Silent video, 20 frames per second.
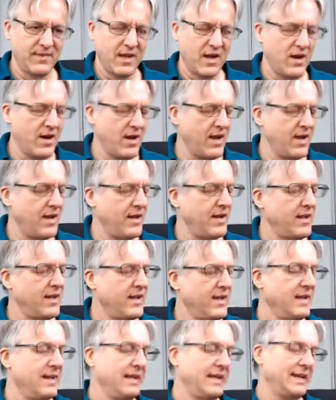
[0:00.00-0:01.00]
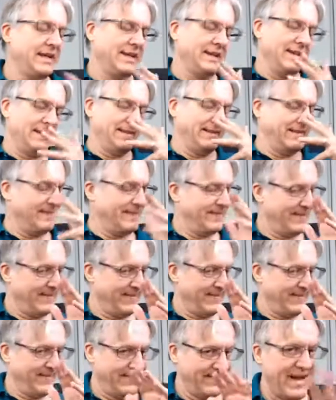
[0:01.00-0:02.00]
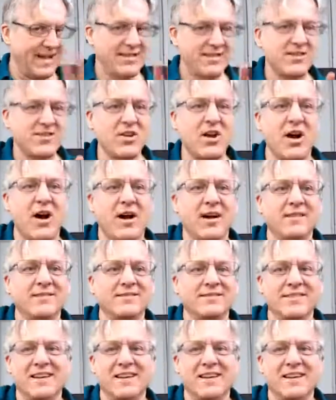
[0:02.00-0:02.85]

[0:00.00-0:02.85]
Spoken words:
All right, that's the song.